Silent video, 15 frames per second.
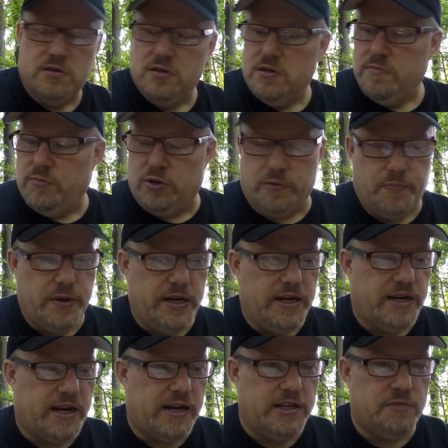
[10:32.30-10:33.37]
But the billy
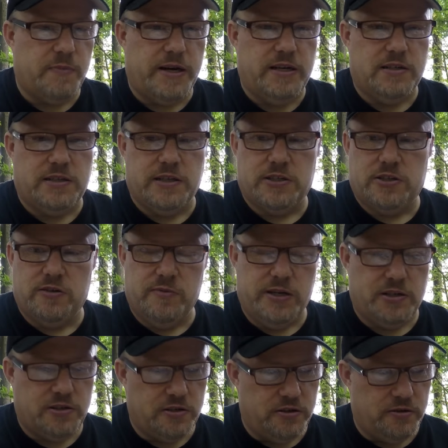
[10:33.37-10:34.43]
cans make the system
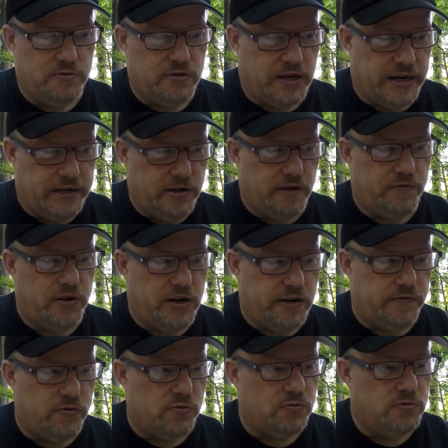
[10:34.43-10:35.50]
into another
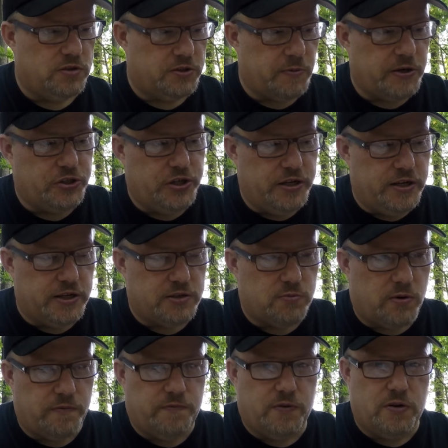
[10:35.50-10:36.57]
level, especially this
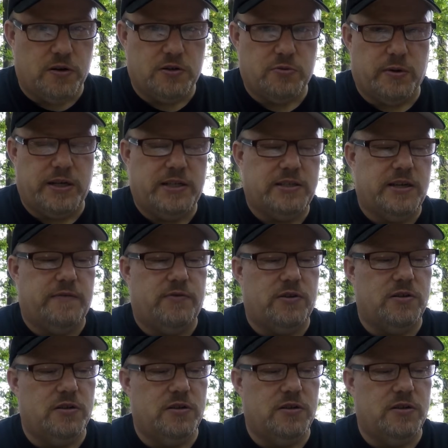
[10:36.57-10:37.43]
one for the 27.